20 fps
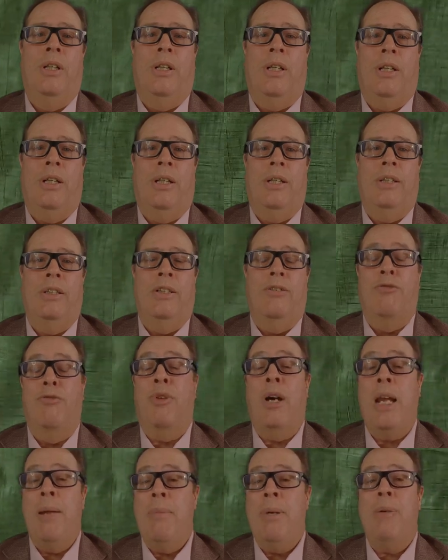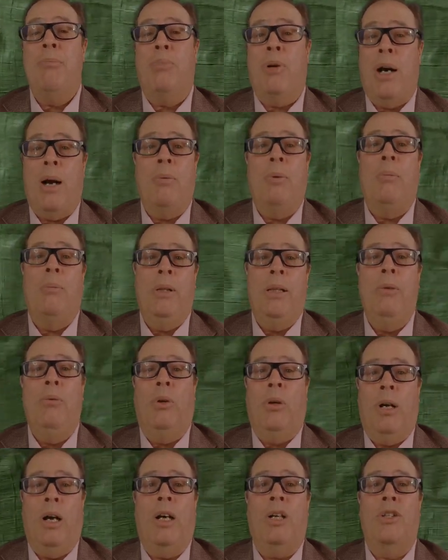the framing probably
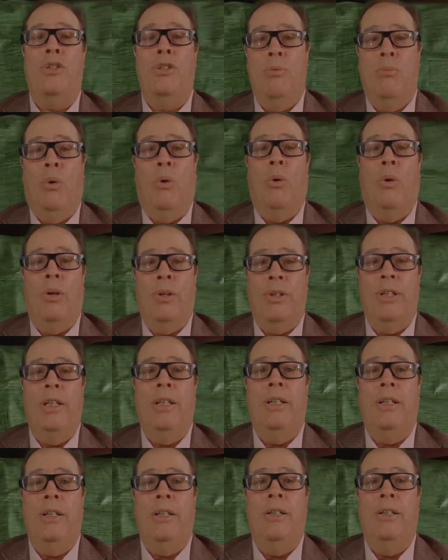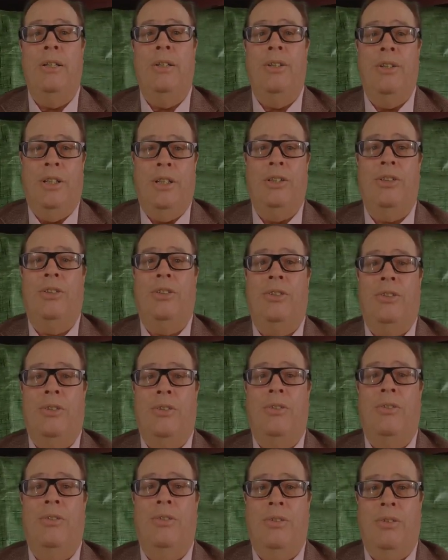will cost you more than this
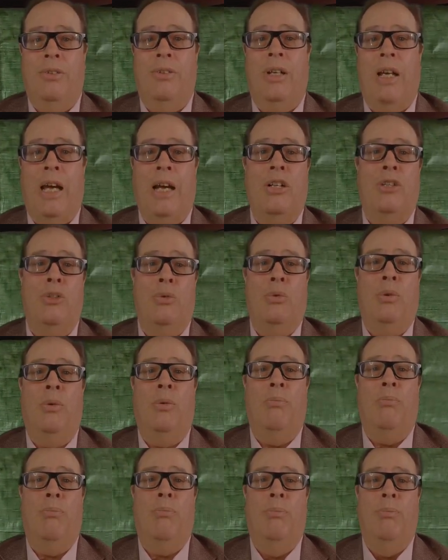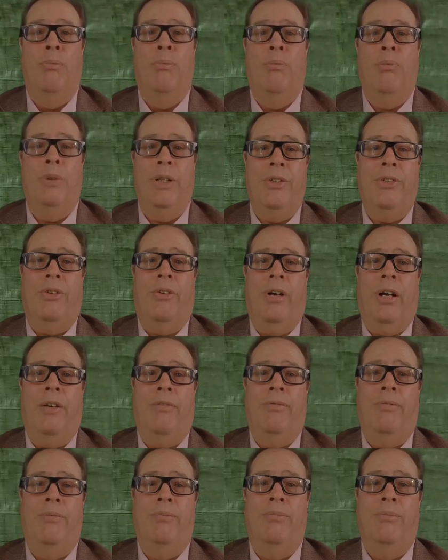actual
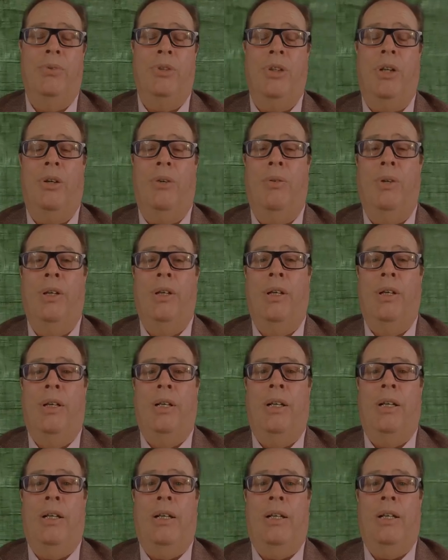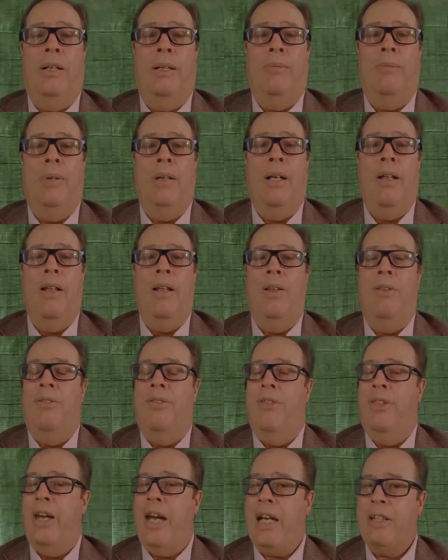lithograph. So.
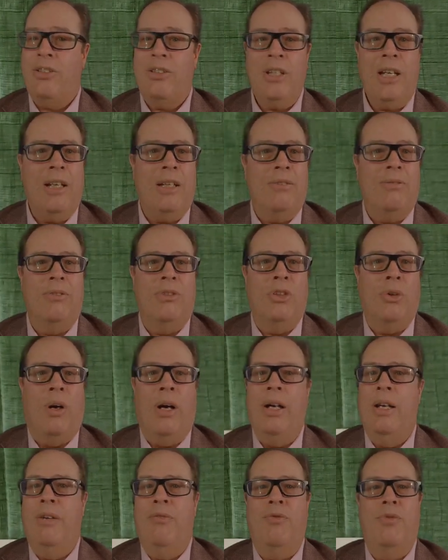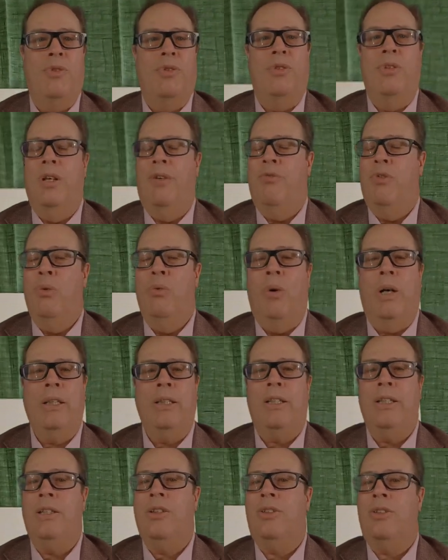That's it. So if you
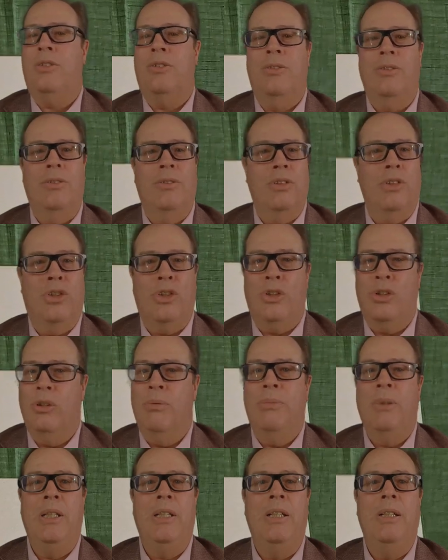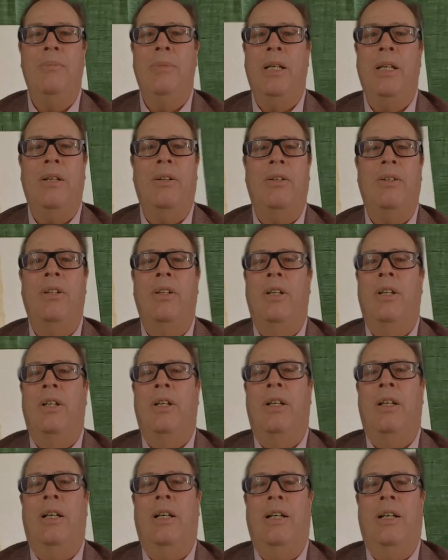want this, shoot me an email,
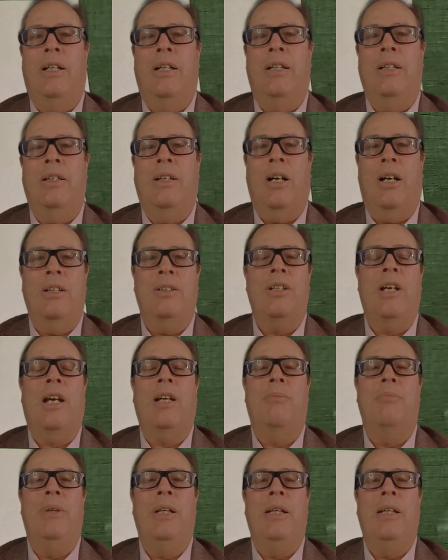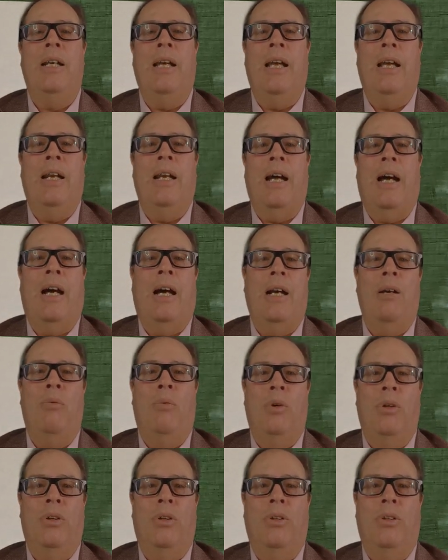contact me, and I
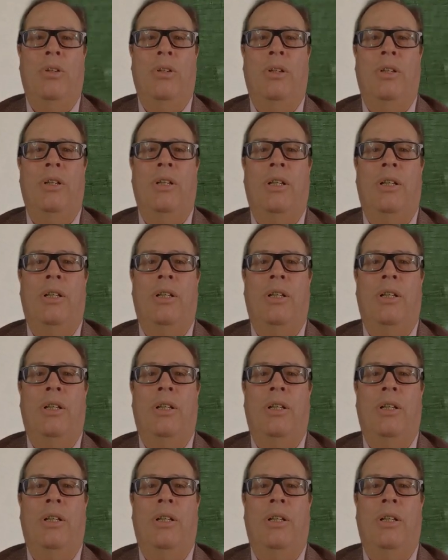will.